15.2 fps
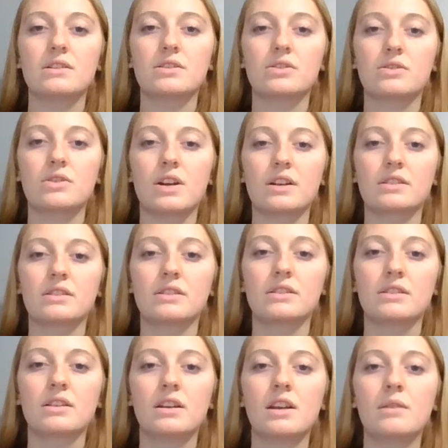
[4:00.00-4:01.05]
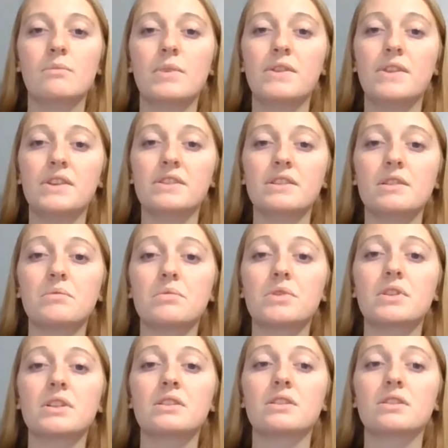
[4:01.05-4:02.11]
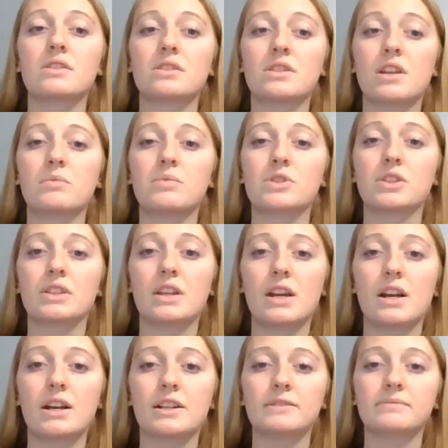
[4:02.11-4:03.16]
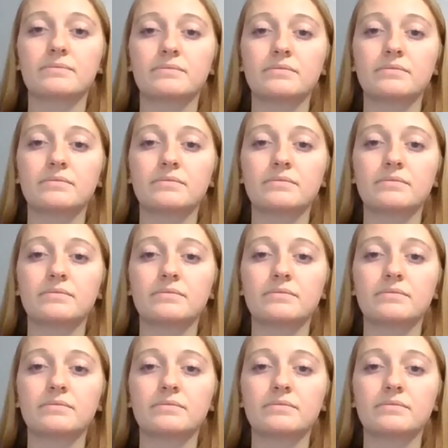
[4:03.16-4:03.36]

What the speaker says: and distracted, but this number is exceptionally high.